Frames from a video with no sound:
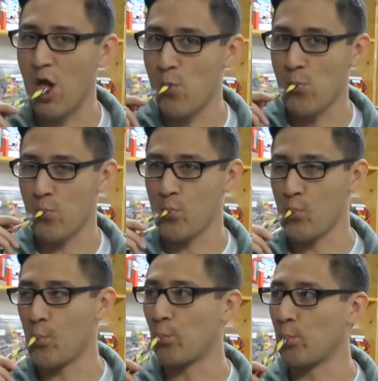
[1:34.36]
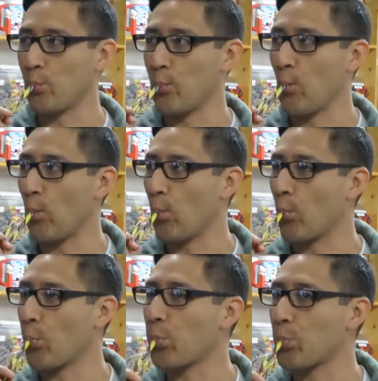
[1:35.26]

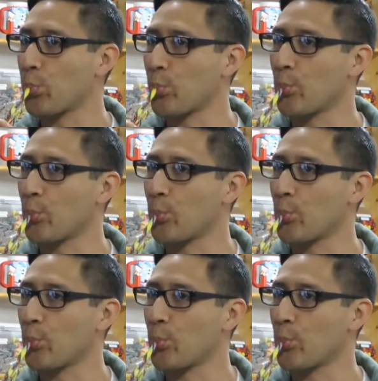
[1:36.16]
Nothing is said.